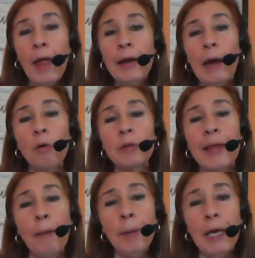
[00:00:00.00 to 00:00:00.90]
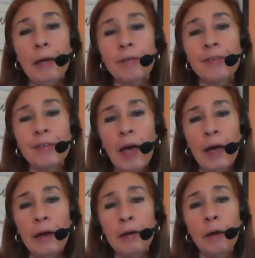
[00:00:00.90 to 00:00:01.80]
Now, that being
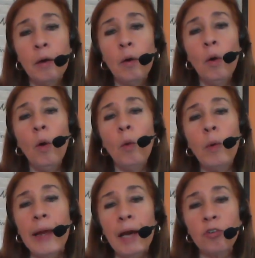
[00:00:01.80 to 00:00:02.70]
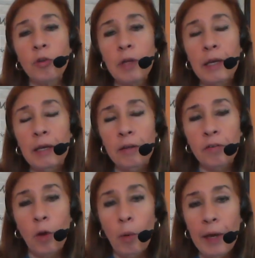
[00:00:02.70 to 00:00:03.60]
said, what actually
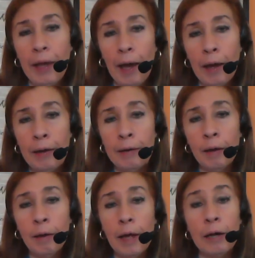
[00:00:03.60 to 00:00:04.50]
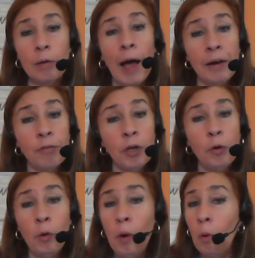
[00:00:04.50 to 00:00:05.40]
is going on, and a lot of
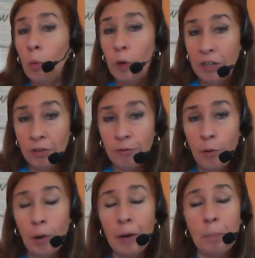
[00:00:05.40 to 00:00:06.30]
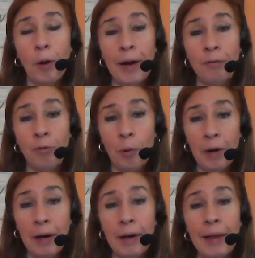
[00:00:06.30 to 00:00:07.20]
you wished for it, prayed
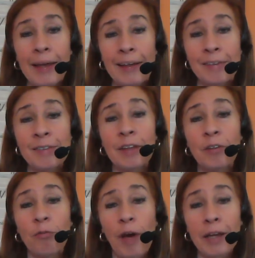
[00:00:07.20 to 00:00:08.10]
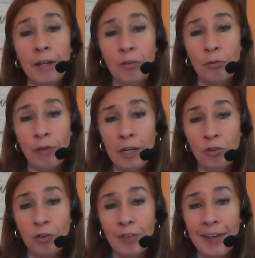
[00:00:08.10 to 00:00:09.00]
for it, is the divine
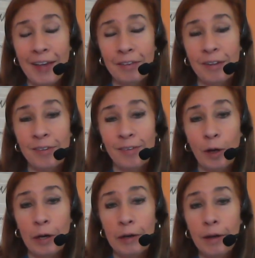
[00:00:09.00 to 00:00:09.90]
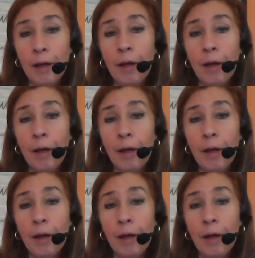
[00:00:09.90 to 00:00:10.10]
intervention to get this done.